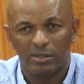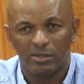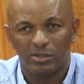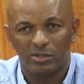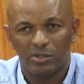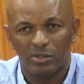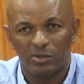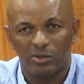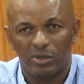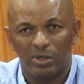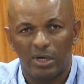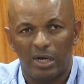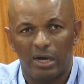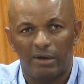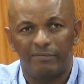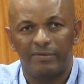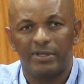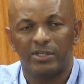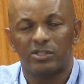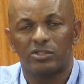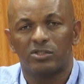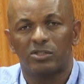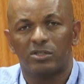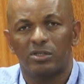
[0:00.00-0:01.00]
to have
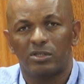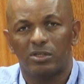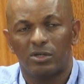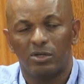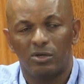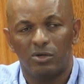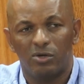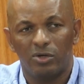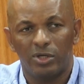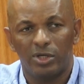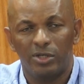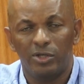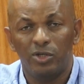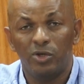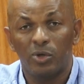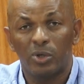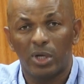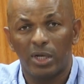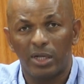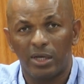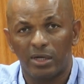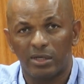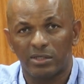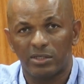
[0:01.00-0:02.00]
this good
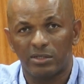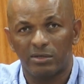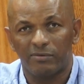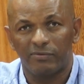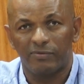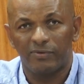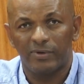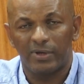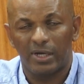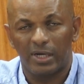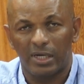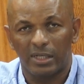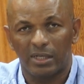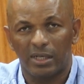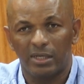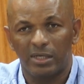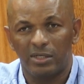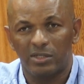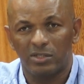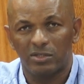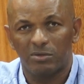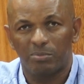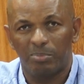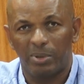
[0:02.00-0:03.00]
nucleus of
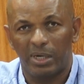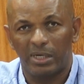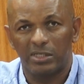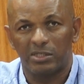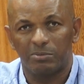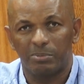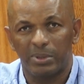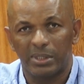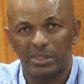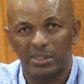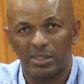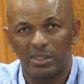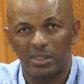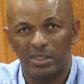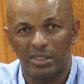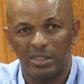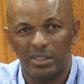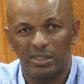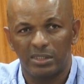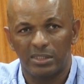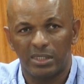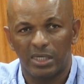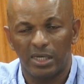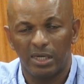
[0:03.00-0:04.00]
athletes participate in
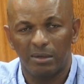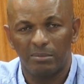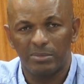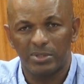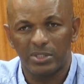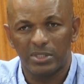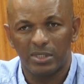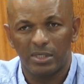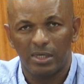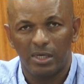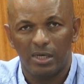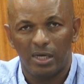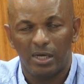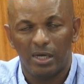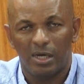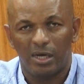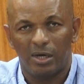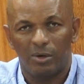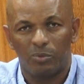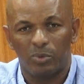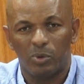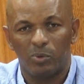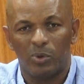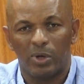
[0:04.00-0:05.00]
these games,
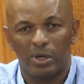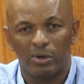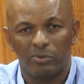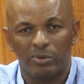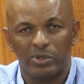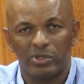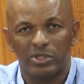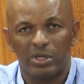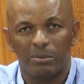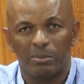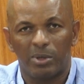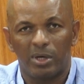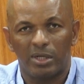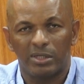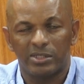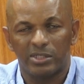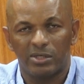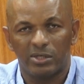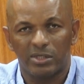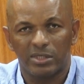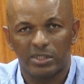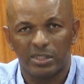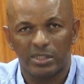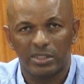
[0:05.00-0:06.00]
and we want to wish them all
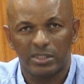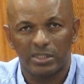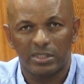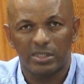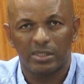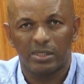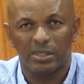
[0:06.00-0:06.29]
success.